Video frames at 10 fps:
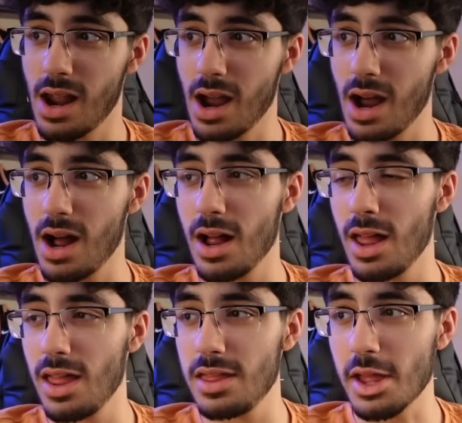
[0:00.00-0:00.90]

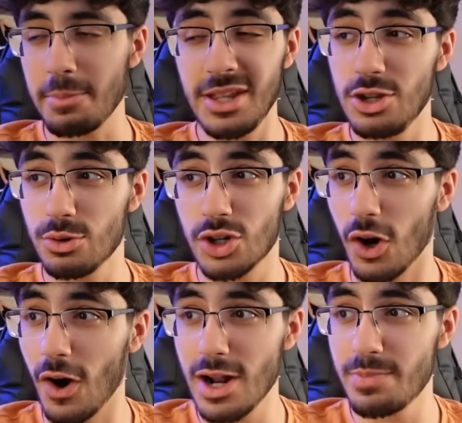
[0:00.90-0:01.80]
I mean, you
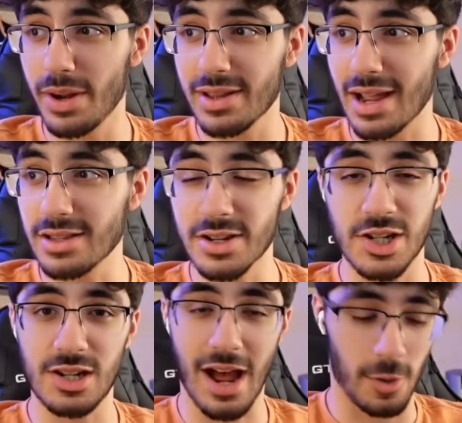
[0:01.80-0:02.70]
could, but that
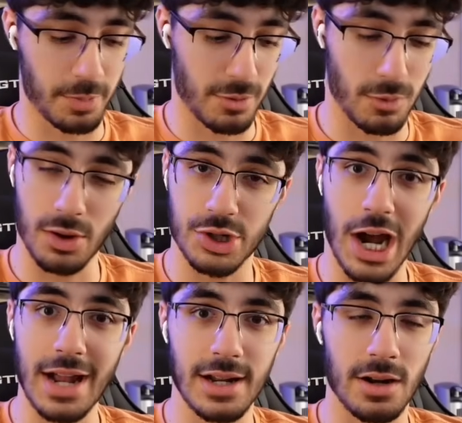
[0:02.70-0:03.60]
doesn't help your Royal
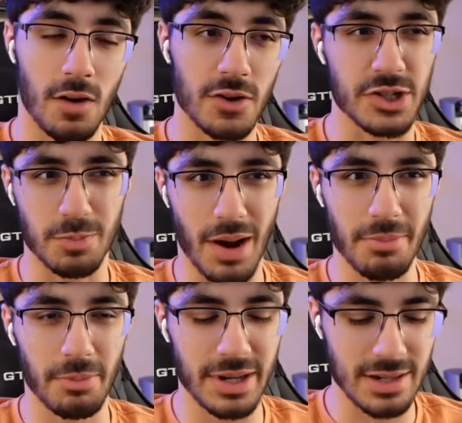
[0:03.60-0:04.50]
Giant at all, so
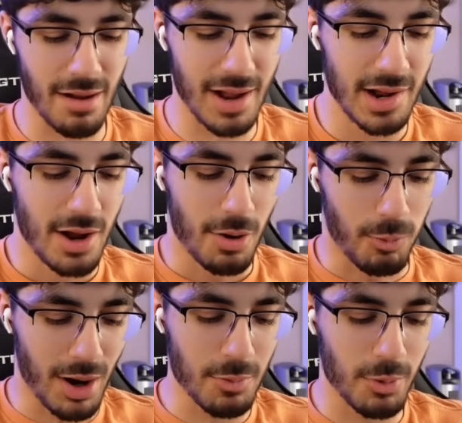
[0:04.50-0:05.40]
probably not.
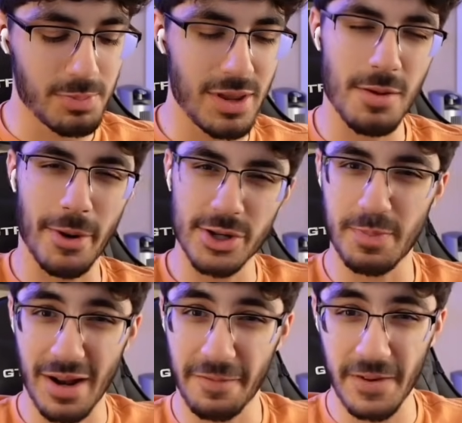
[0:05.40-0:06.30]
What would be the
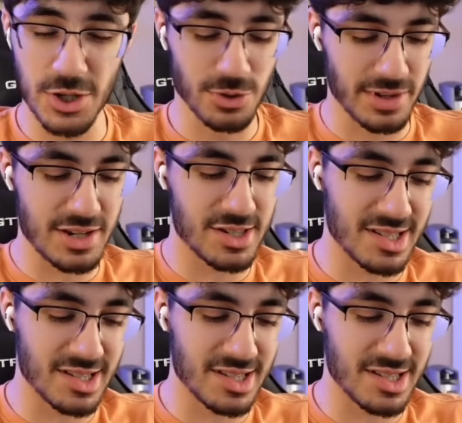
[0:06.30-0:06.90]
most beneficial is to